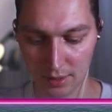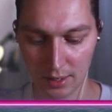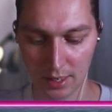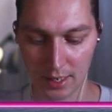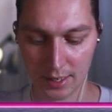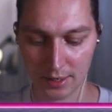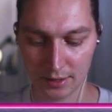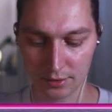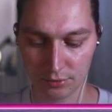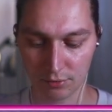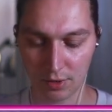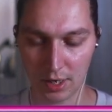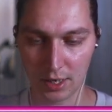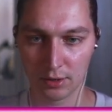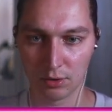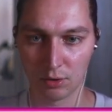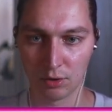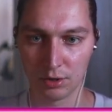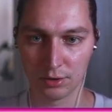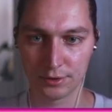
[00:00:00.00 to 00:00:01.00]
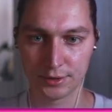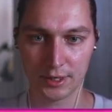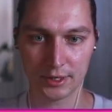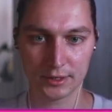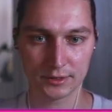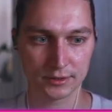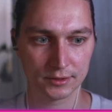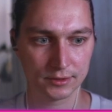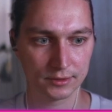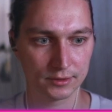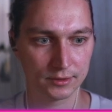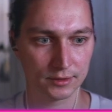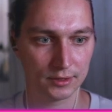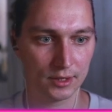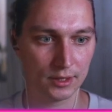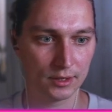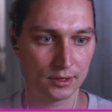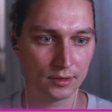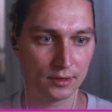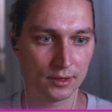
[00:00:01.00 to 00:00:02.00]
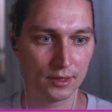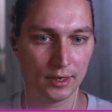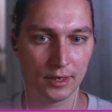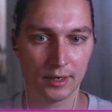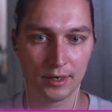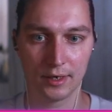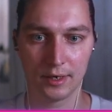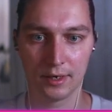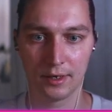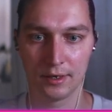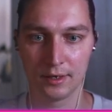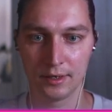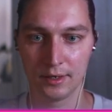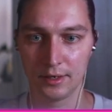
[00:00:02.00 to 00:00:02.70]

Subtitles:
I can run all tests in the